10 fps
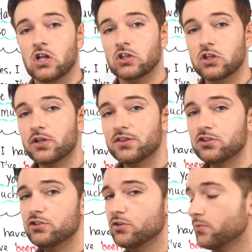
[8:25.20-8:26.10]
look at
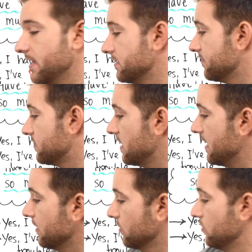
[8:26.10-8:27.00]
the 2 ways of
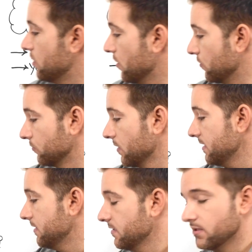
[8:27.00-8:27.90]
saying no,
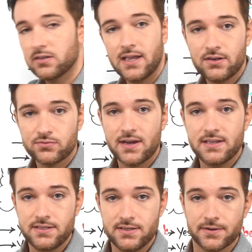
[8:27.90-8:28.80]
right here and
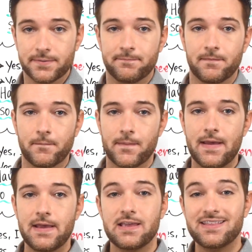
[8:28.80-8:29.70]
right here.
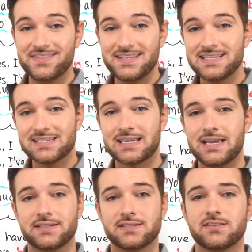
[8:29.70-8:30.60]
Okay, in these
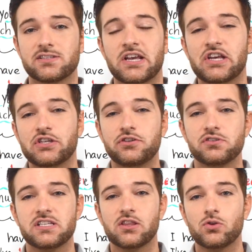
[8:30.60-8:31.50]
cases,
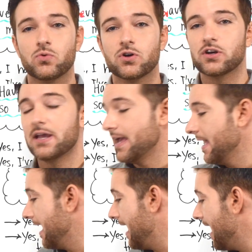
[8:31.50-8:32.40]
using the word
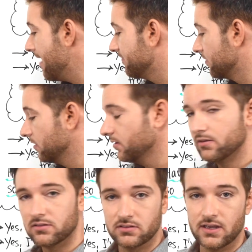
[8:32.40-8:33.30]

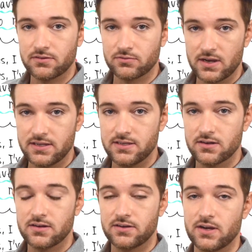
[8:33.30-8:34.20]
ever, like right
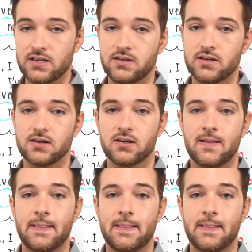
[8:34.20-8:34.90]
here and right here,